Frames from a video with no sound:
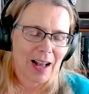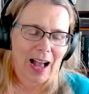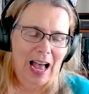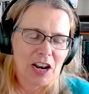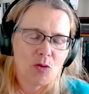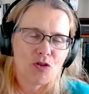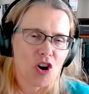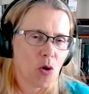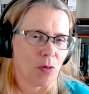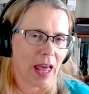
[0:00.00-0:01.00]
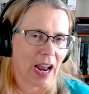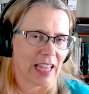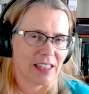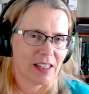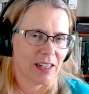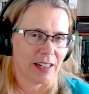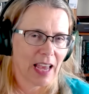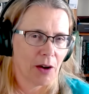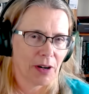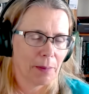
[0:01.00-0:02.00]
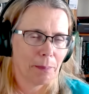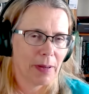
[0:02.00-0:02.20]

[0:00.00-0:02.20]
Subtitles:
I don't know that I sit down and